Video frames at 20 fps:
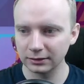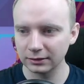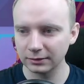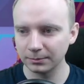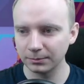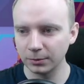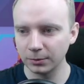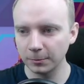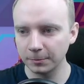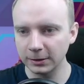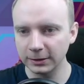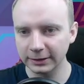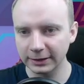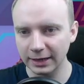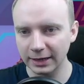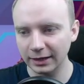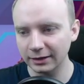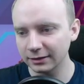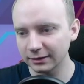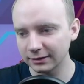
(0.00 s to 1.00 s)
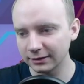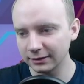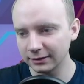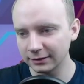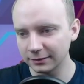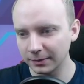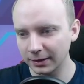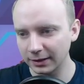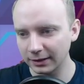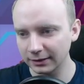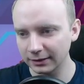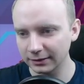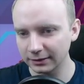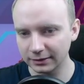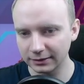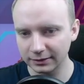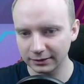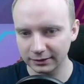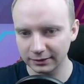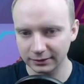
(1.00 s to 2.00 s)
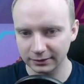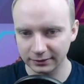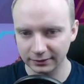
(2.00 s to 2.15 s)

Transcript: Pupil can hit my...